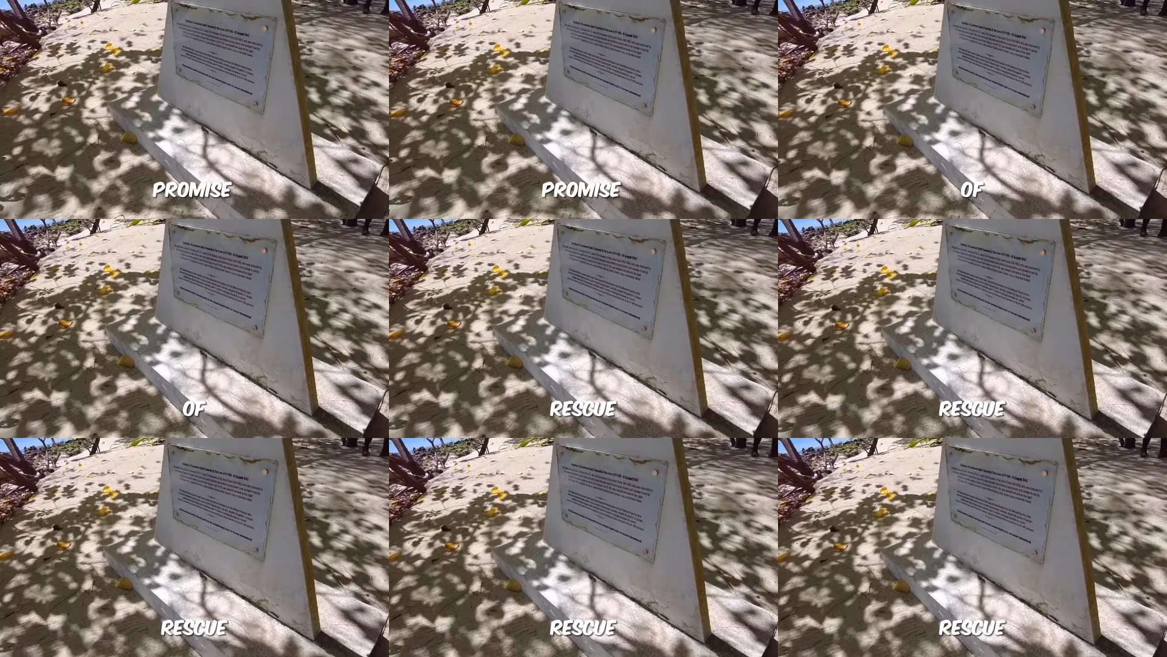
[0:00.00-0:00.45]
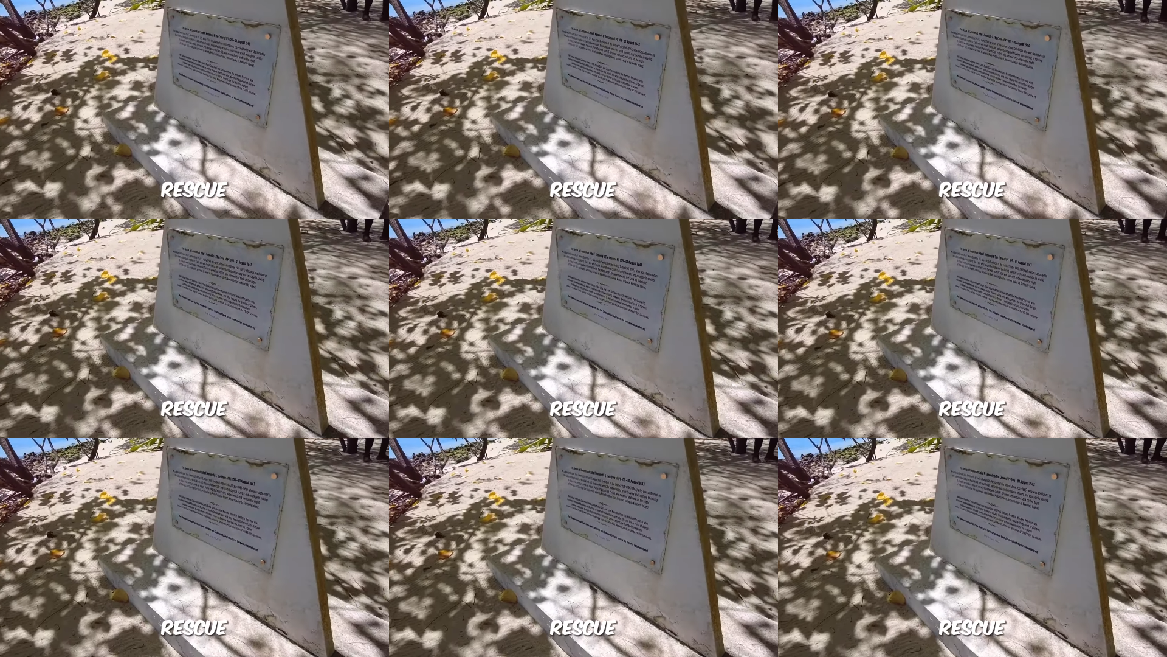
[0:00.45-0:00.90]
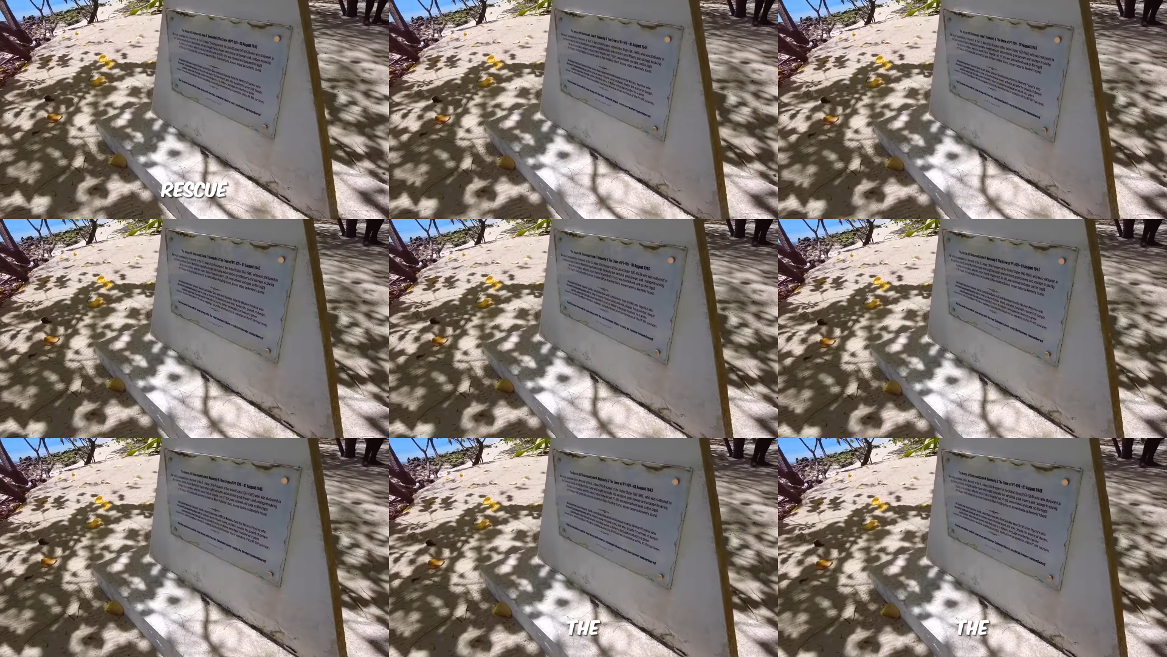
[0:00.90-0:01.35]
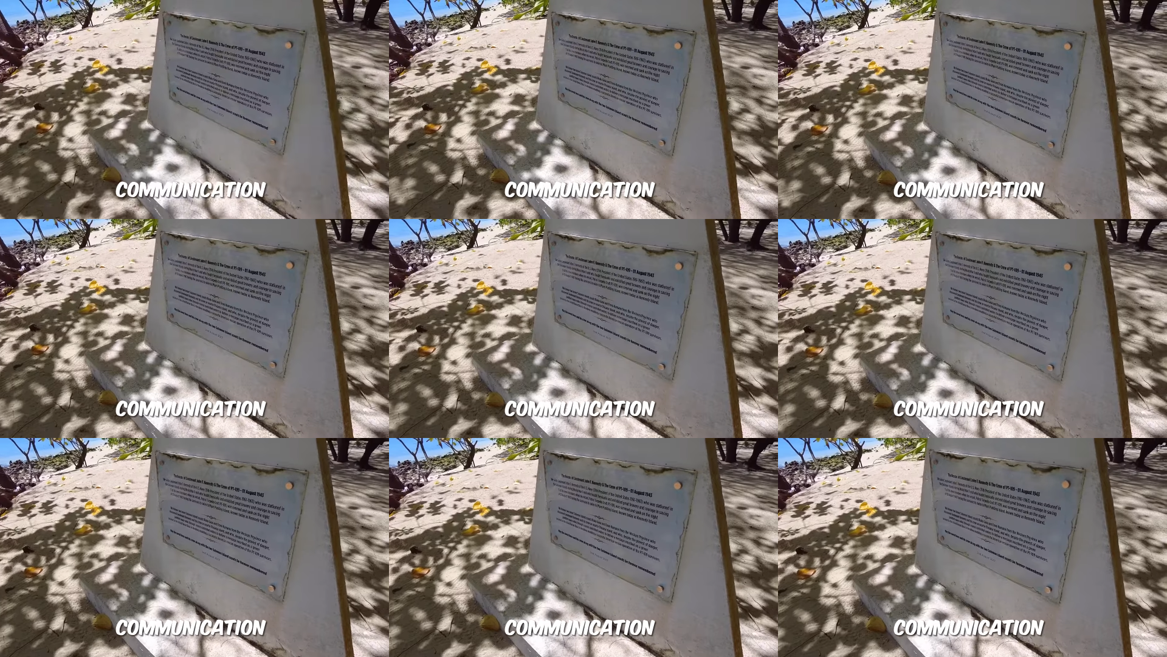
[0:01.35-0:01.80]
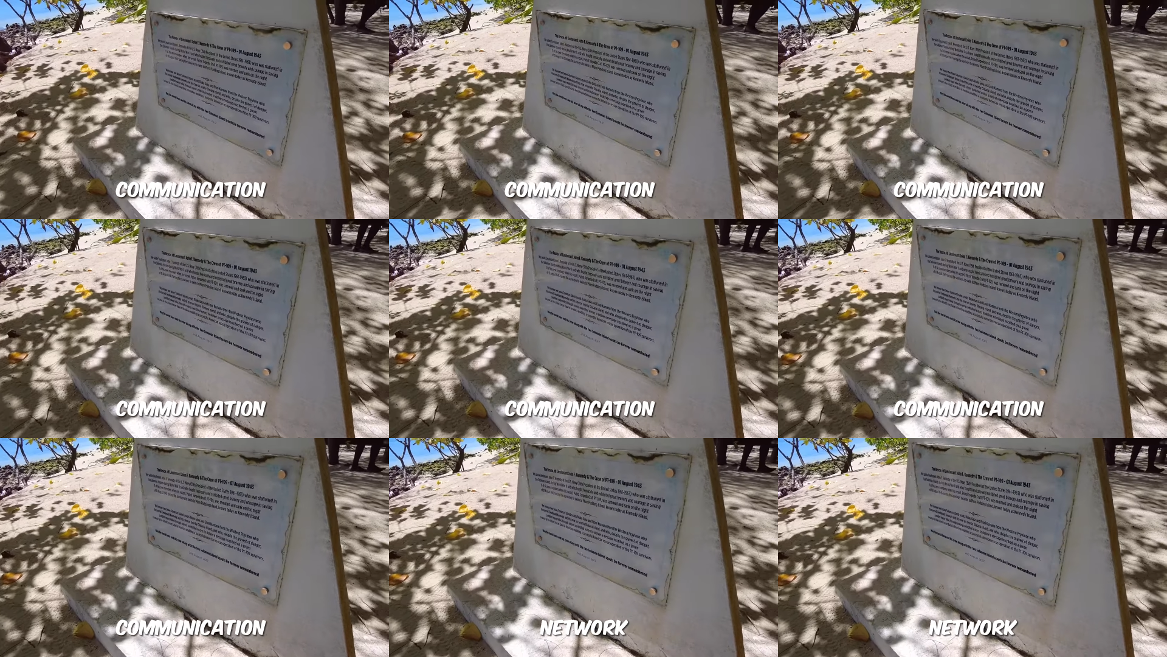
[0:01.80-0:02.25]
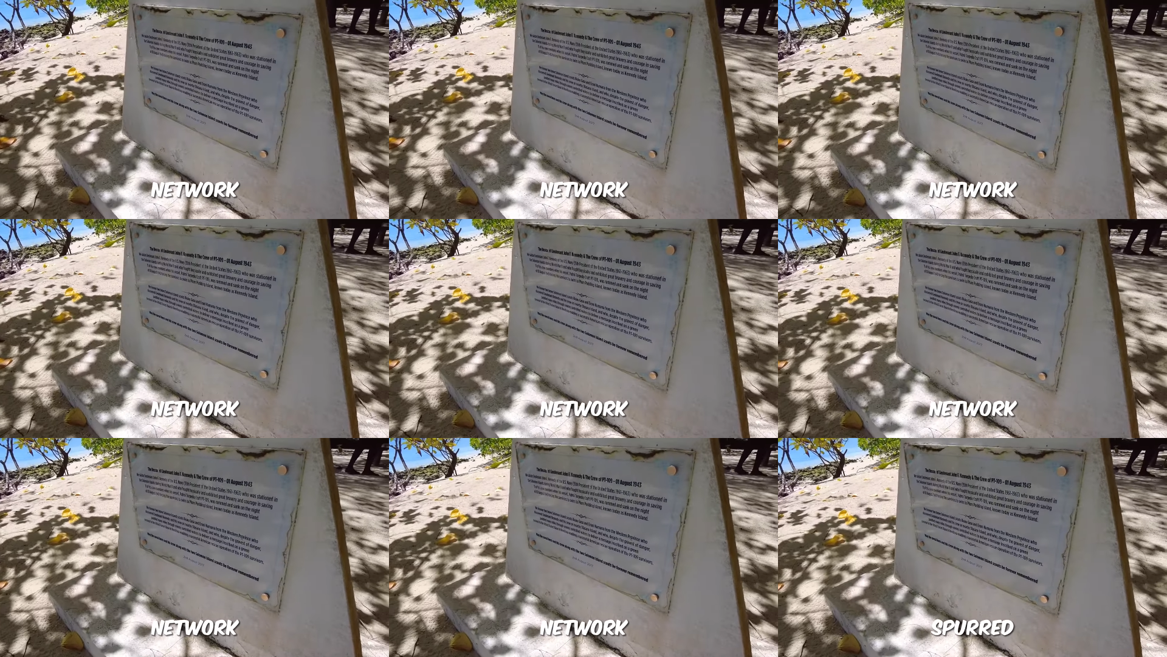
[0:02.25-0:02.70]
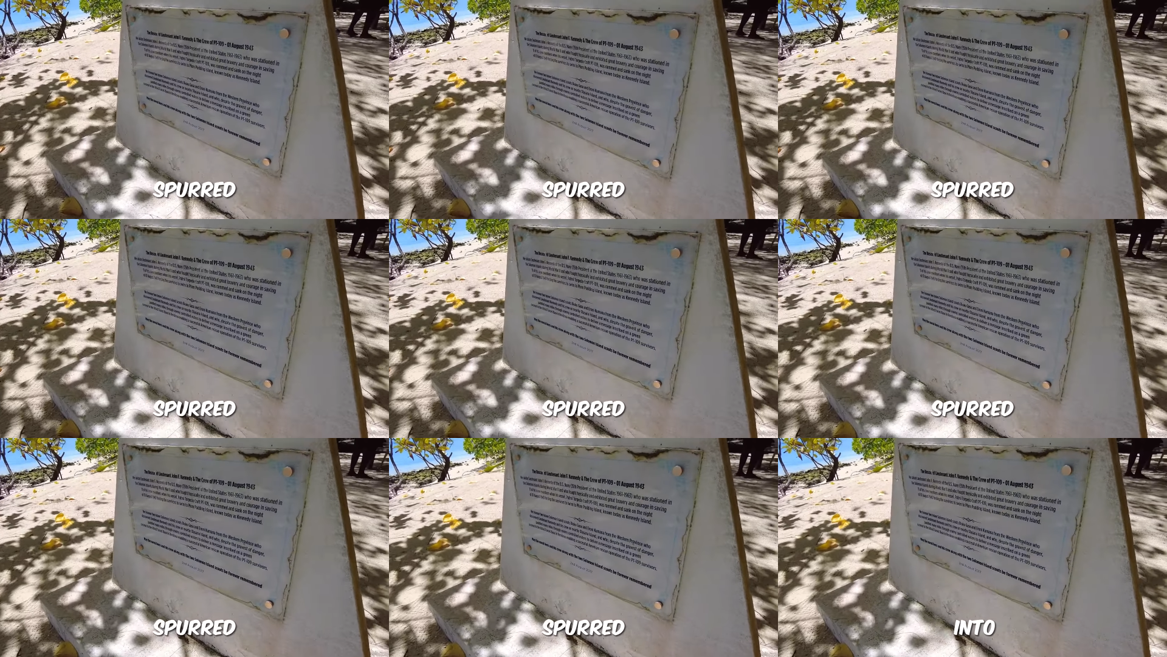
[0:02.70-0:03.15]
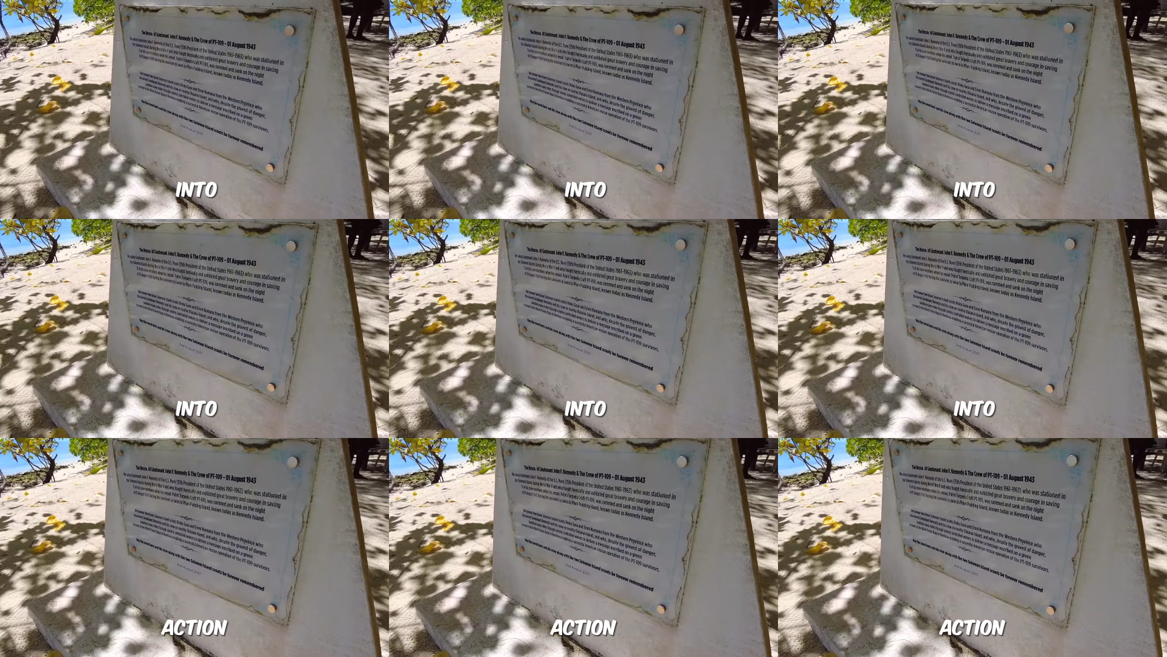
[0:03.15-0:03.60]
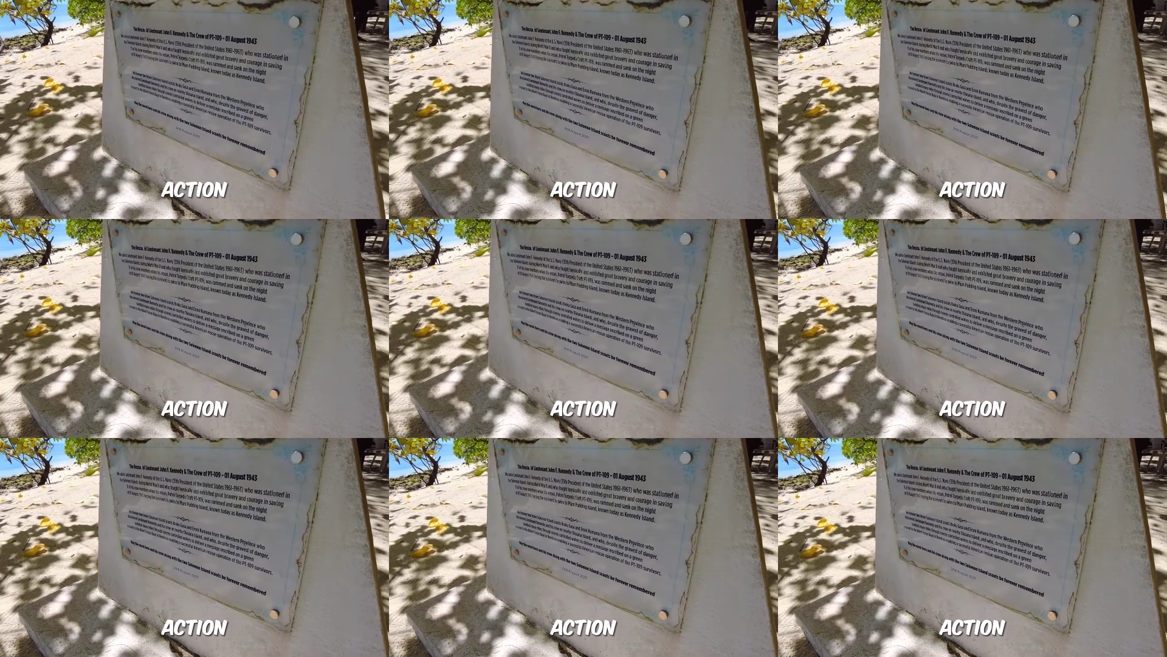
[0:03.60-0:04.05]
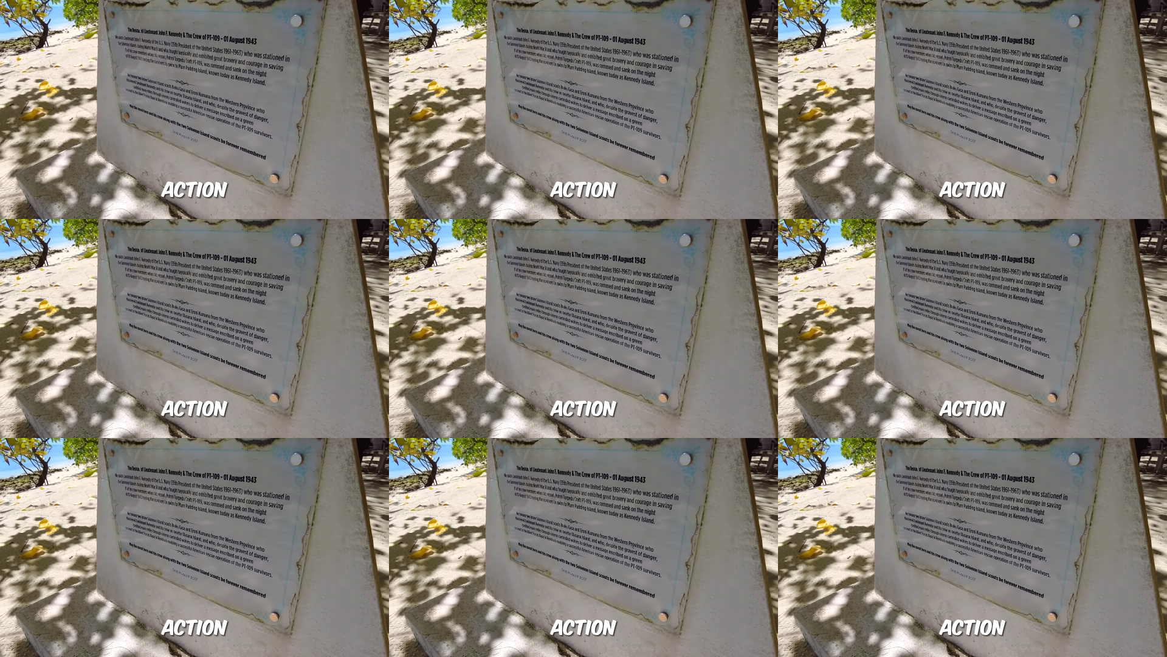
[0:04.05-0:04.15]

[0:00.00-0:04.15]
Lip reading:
[unreadable: no face in view]